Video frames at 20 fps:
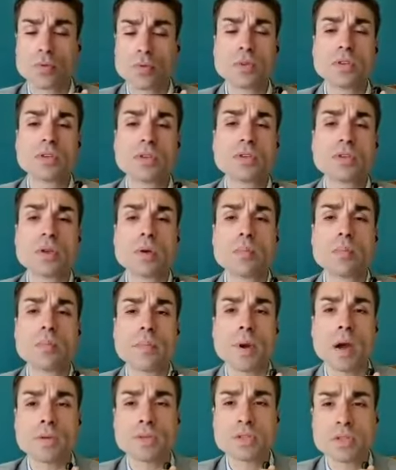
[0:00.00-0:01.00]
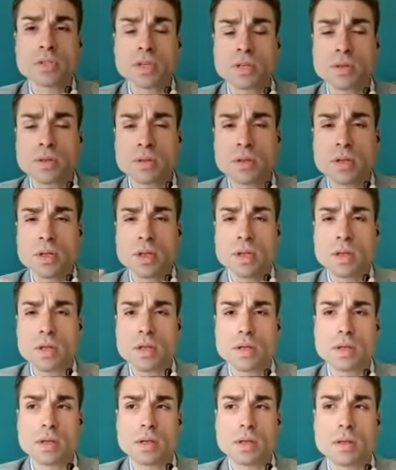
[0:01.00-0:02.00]
through this comparison,
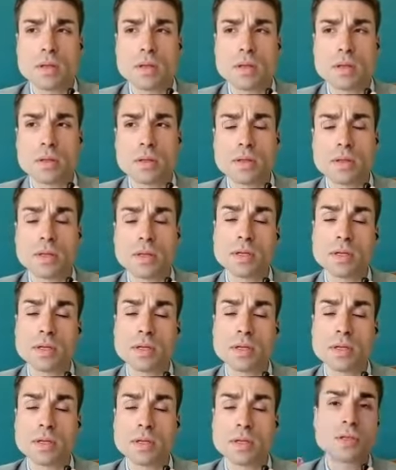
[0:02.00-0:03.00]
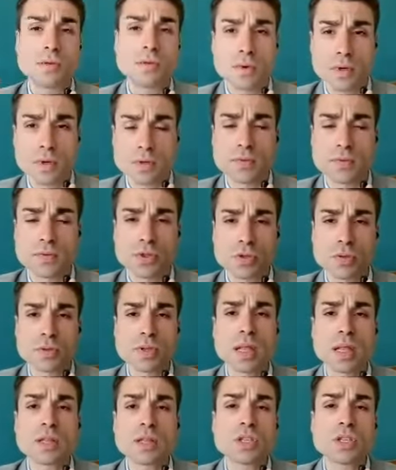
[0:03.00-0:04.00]
the generative
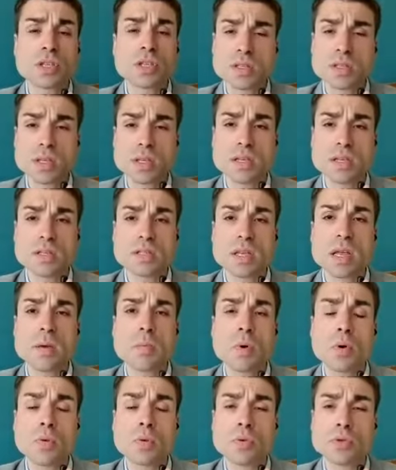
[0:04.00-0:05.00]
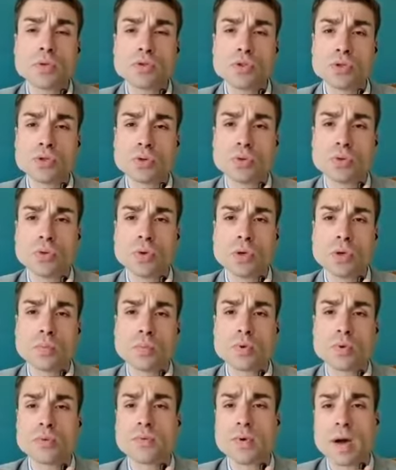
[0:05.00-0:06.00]
artificial intelligence is able to
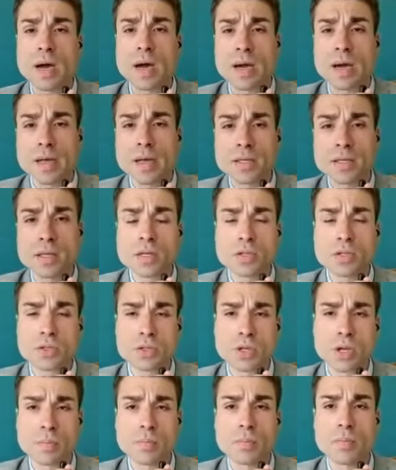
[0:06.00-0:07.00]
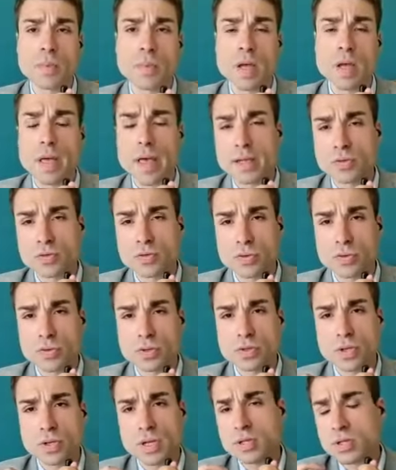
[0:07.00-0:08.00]
provide some
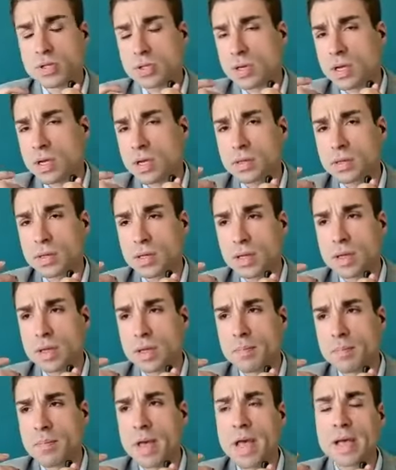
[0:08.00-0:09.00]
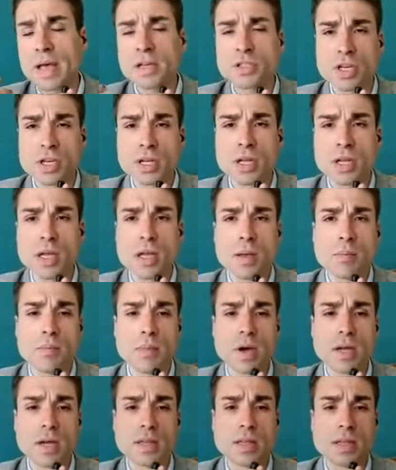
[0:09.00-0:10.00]
answer. It's not magic,
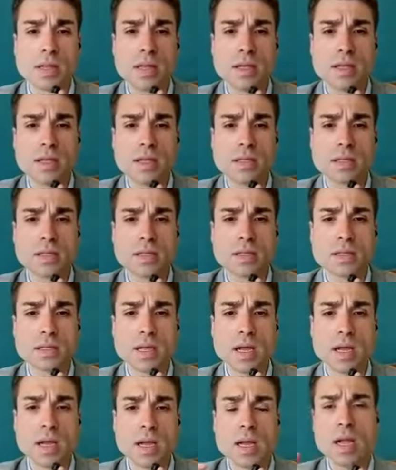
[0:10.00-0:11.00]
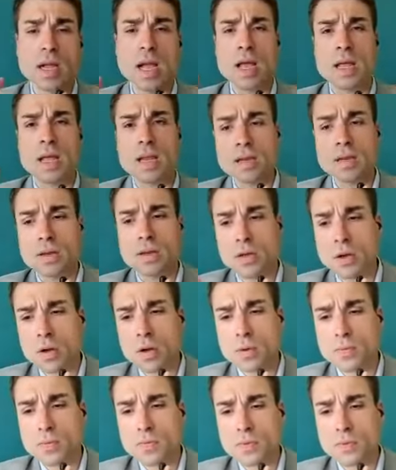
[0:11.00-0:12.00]
but it's a
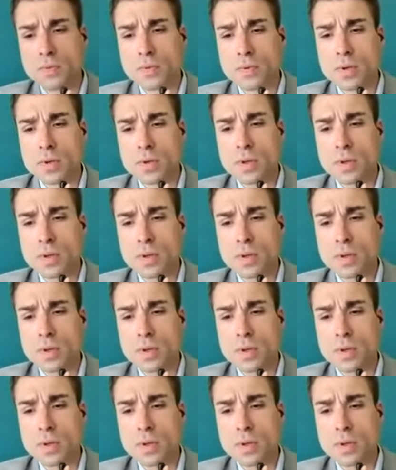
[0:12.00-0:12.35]
kind of